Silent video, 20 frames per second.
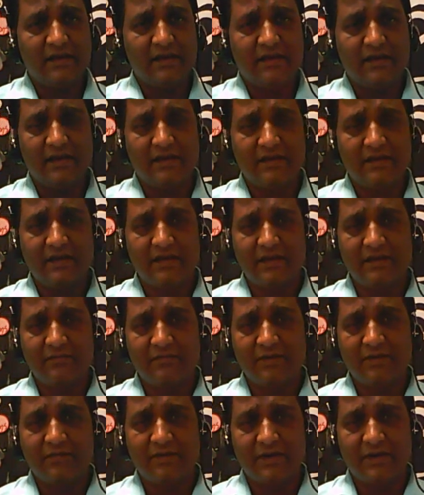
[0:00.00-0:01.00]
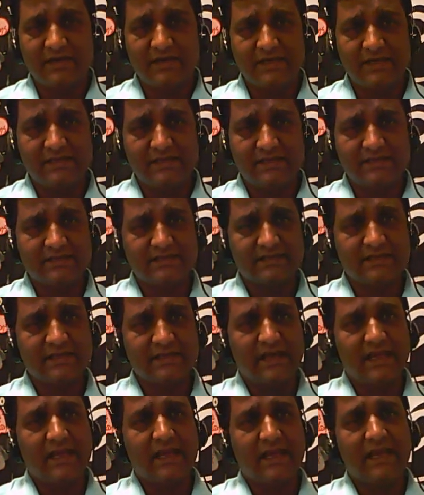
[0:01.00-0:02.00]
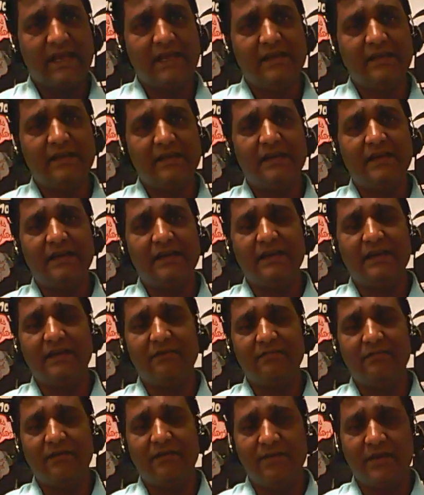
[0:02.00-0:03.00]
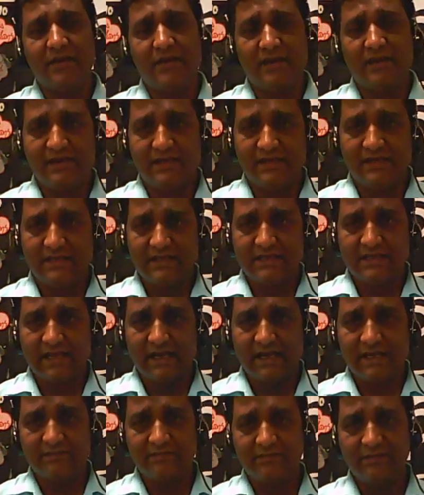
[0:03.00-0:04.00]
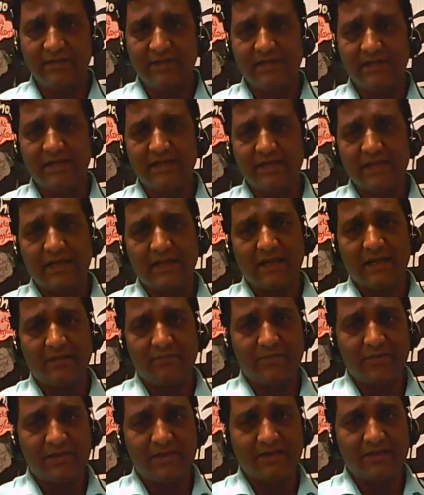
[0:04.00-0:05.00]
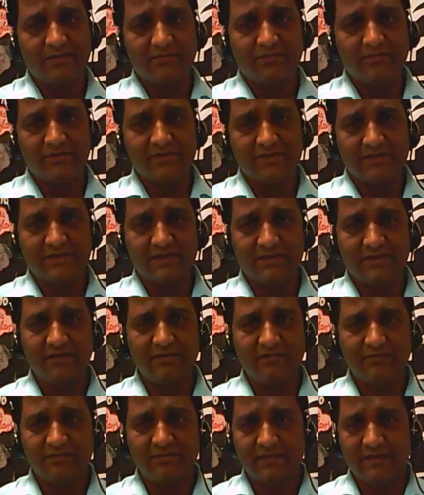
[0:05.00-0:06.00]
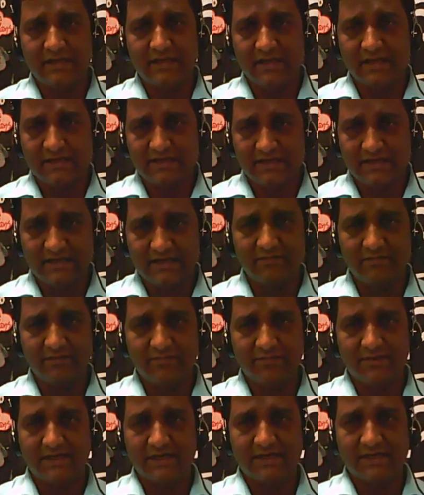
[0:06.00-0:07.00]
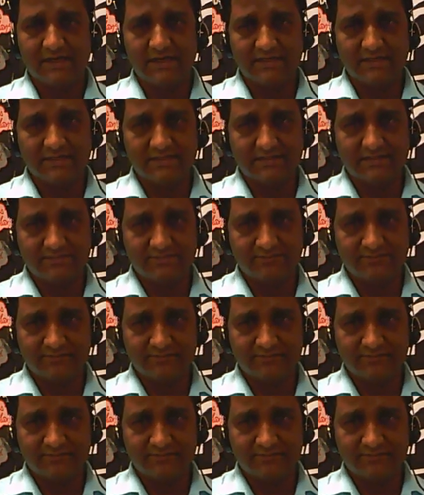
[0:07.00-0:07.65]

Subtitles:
underdeveloped countries and developing countries can't be compete the position of developed countries.